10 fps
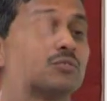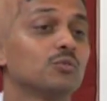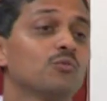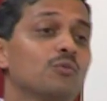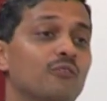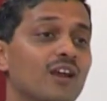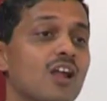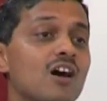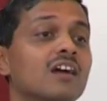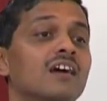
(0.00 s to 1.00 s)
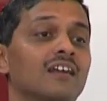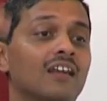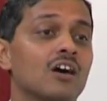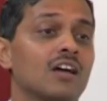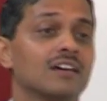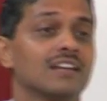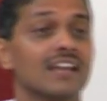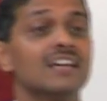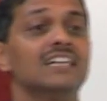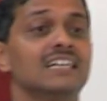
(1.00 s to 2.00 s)
So, for longer la,
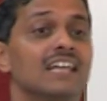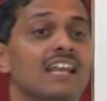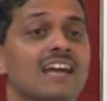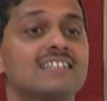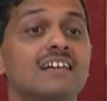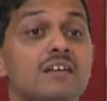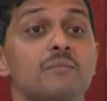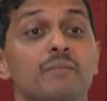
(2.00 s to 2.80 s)
larger